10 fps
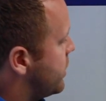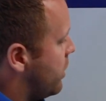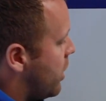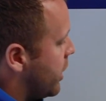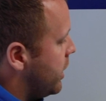
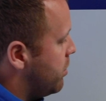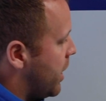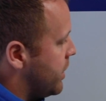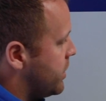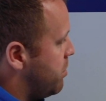still
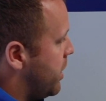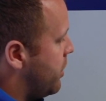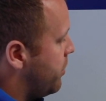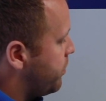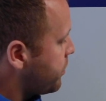occupies the
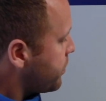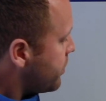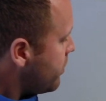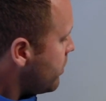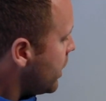middle.
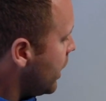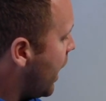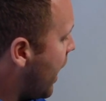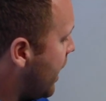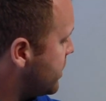
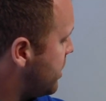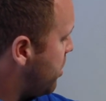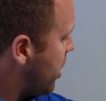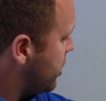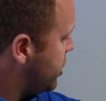As the
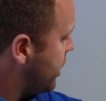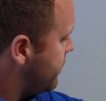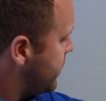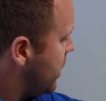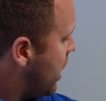ball
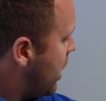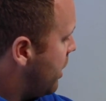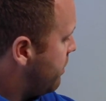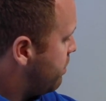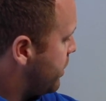shifts,
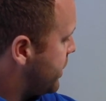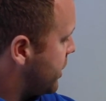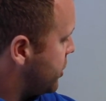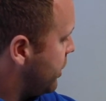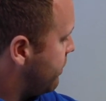
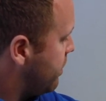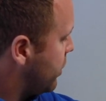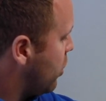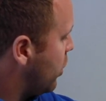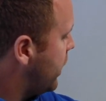potentially from the
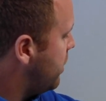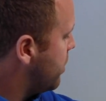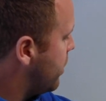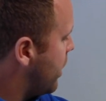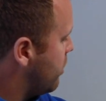
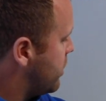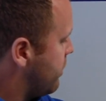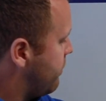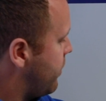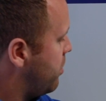goalkeeper out to
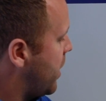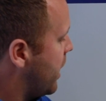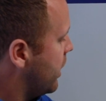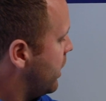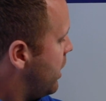the
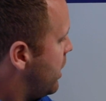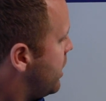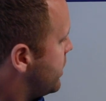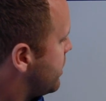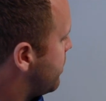fullback,
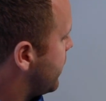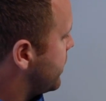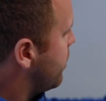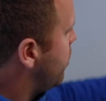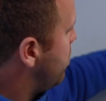some things
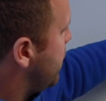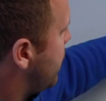that we'll be